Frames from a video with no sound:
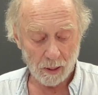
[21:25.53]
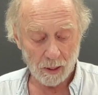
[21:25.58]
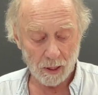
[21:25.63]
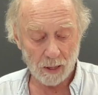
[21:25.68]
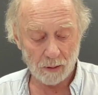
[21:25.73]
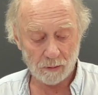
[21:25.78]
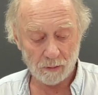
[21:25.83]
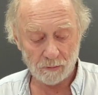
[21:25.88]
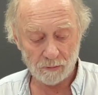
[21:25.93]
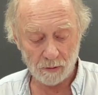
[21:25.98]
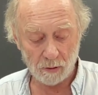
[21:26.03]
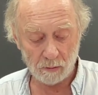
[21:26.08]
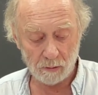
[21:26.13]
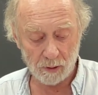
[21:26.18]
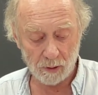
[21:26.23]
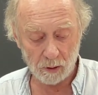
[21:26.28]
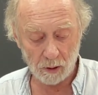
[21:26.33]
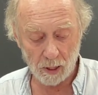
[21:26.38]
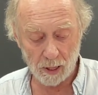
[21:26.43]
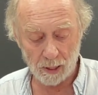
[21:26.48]
at the
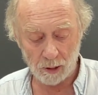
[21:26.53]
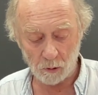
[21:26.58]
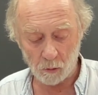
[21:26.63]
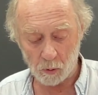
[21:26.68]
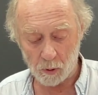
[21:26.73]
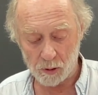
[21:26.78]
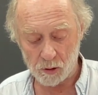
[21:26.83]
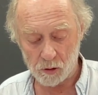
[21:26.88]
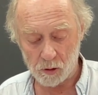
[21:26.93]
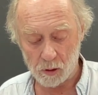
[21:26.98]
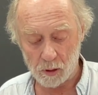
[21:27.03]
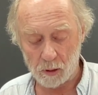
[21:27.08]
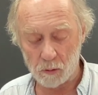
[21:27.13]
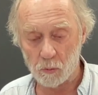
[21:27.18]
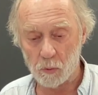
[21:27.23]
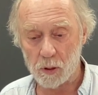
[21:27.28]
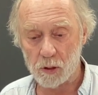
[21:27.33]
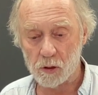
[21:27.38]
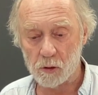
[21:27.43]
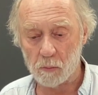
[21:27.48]
very language
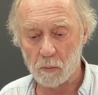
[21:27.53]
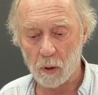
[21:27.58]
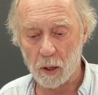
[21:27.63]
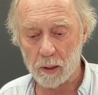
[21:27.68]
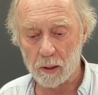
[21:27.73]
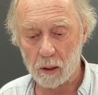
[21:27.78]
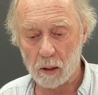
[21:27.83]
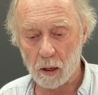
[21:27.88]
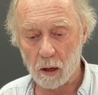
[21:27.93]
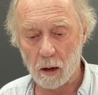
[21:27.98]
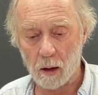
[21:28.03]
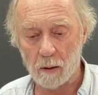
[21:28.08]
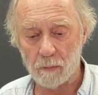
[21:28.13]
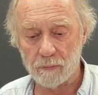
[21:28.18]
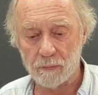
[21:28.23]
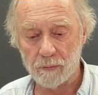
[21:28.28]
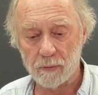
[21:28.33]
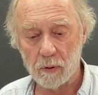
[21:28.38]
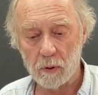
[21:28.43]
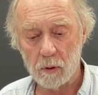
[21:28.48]
in which Mein
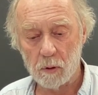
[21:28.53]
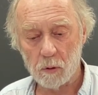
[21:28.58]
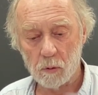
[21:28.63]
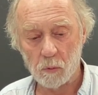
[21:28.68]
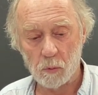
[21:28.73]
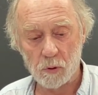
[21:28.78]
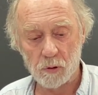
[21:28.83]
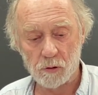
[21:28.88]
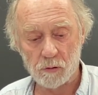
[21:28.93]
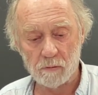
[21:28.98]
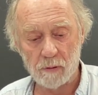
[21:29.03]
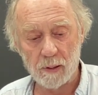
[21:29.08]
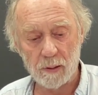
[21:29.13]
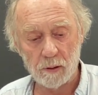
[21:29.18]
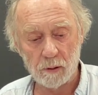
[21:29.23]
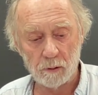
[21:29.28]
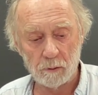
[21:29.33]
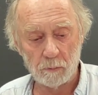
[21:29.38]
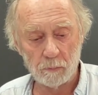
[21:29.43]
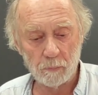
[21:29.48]
Kampf was
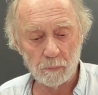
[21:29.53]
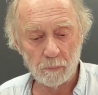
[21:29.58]
written.